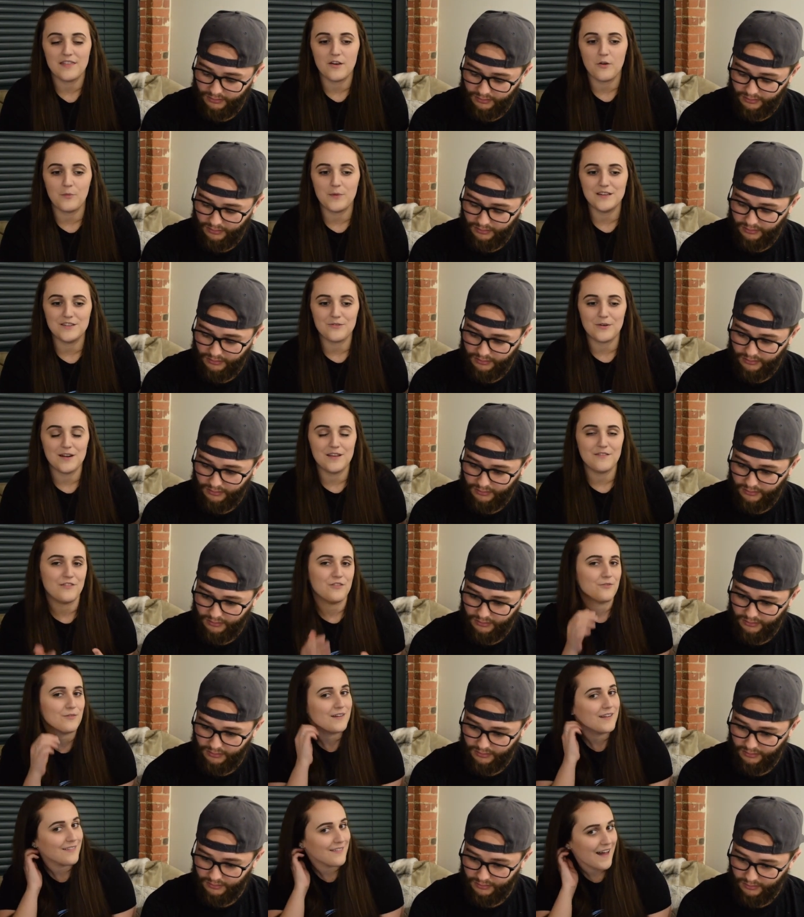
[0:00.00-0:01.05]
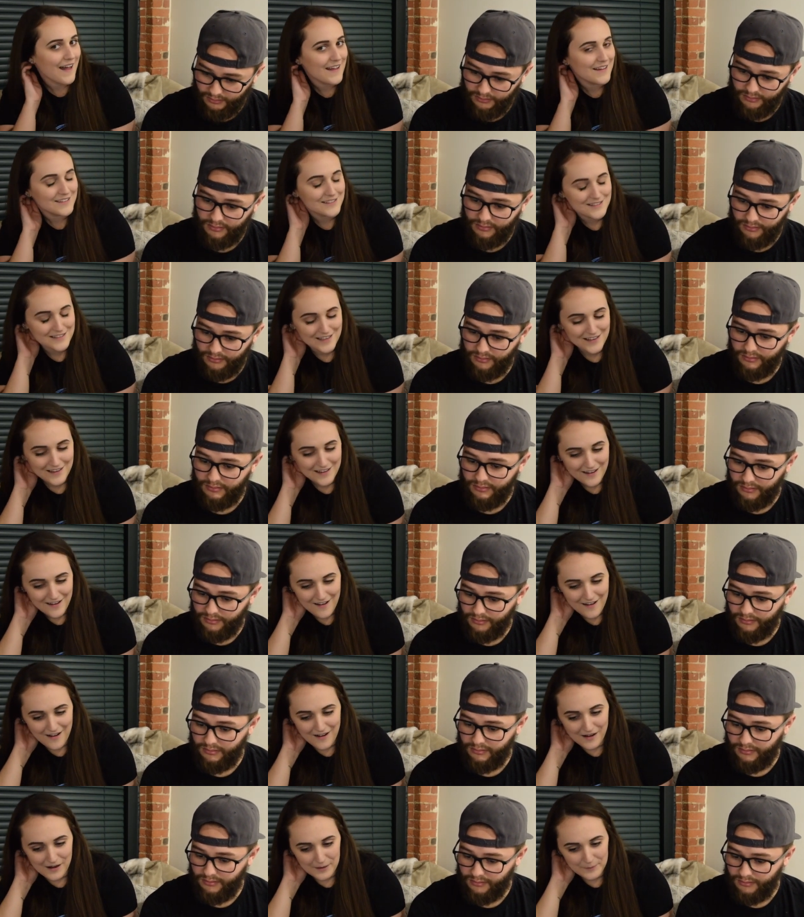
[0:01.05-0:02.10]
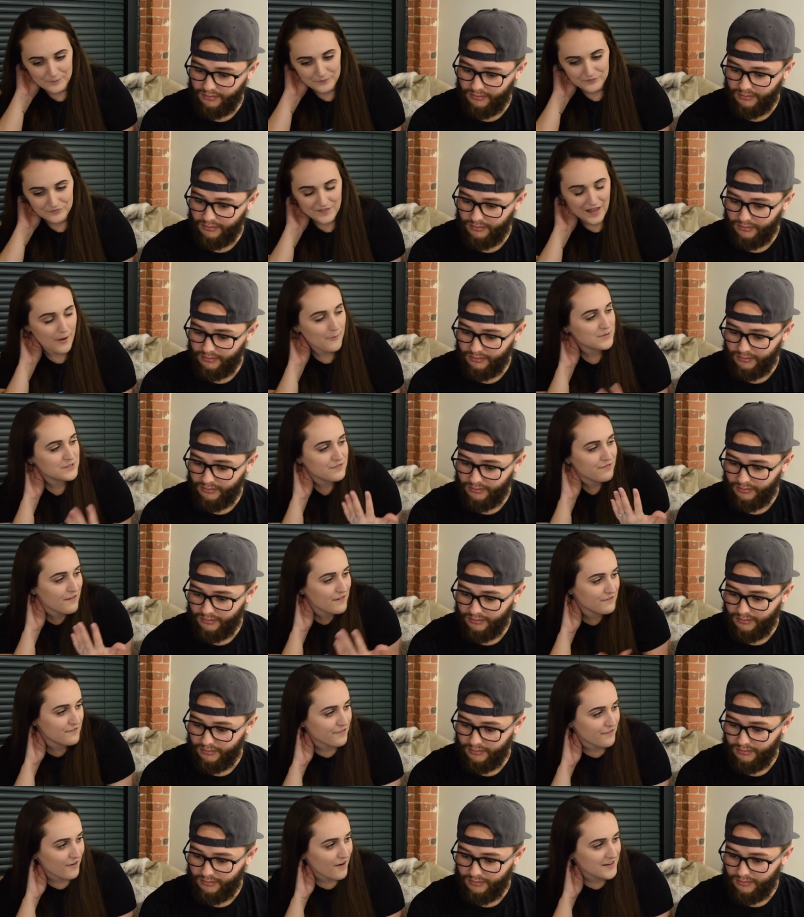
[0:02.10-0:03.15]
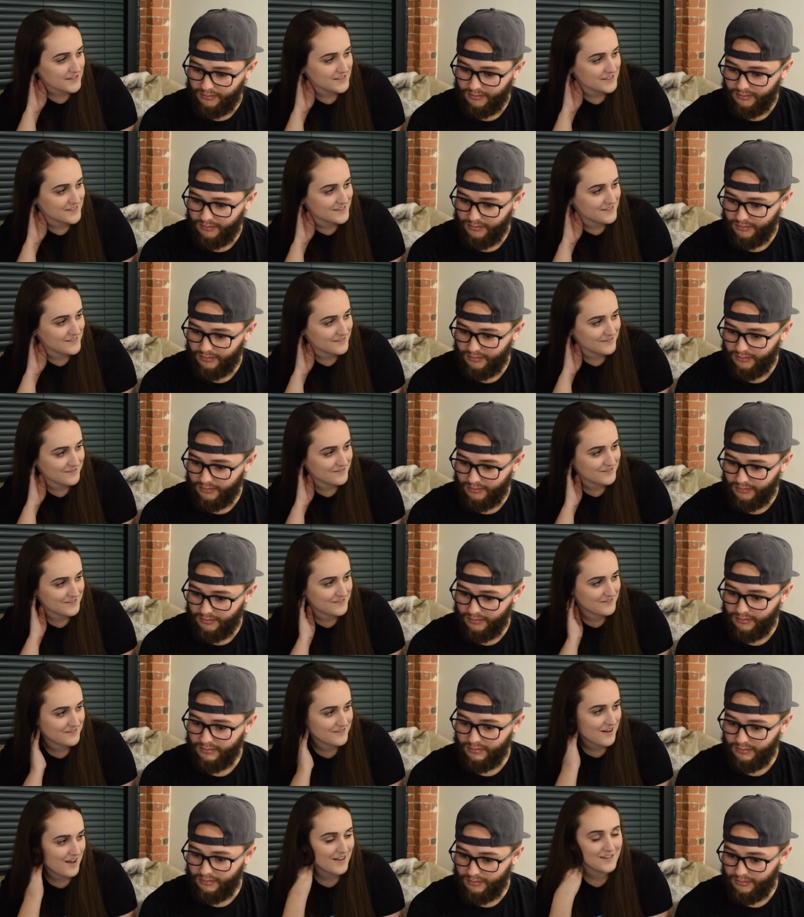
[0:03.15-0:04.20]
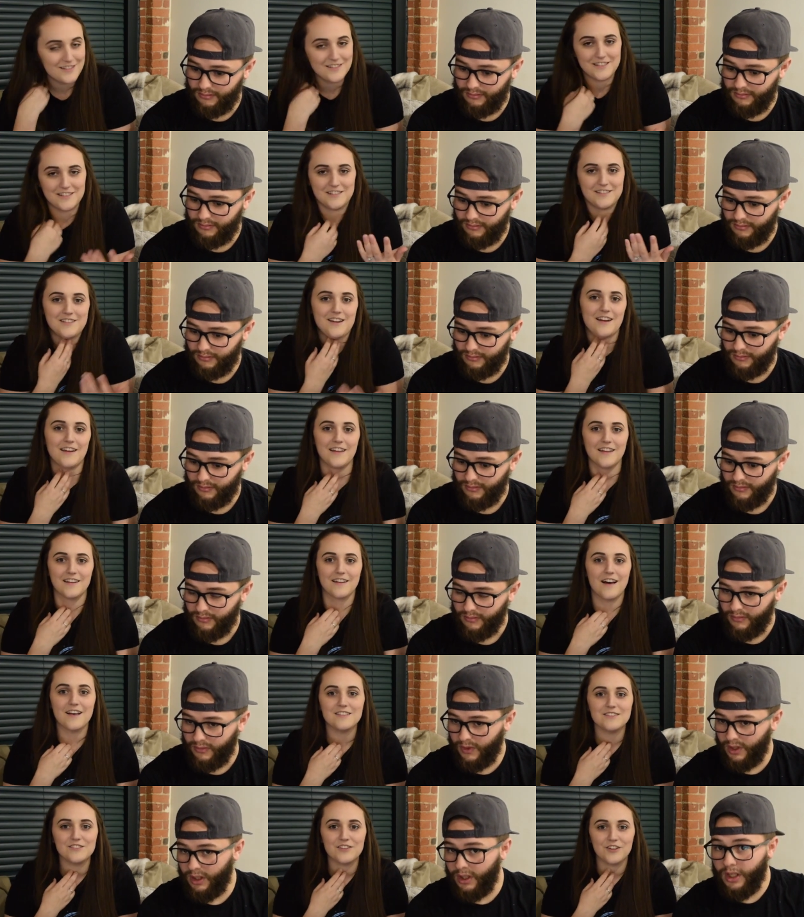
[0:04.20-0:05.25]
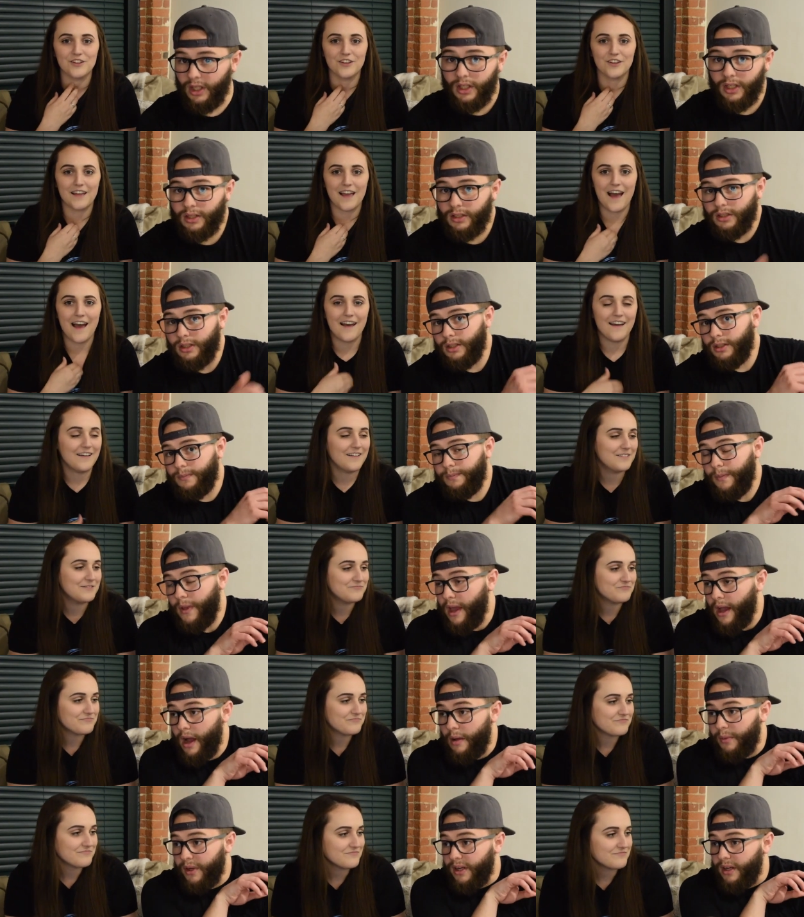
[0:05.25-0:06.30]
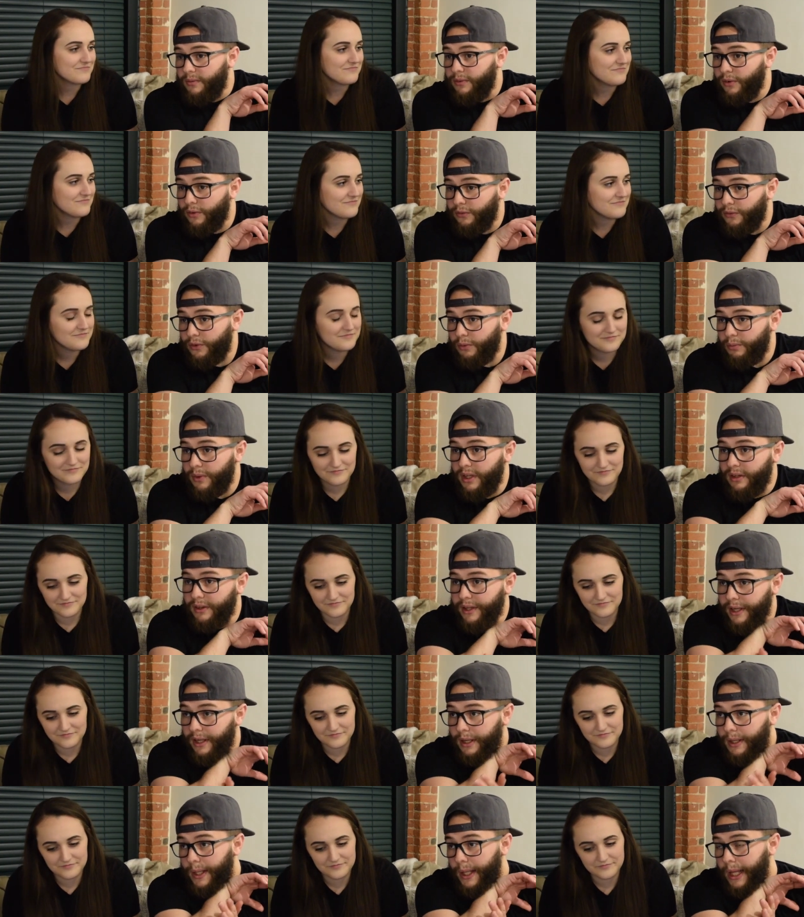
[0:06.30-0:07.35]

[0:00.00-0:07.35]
Speaker 1: that we don't even realize. Um, that was fun for us us to study and us to look at.
Speaker 2: Yeah, I mean, for, for me, like,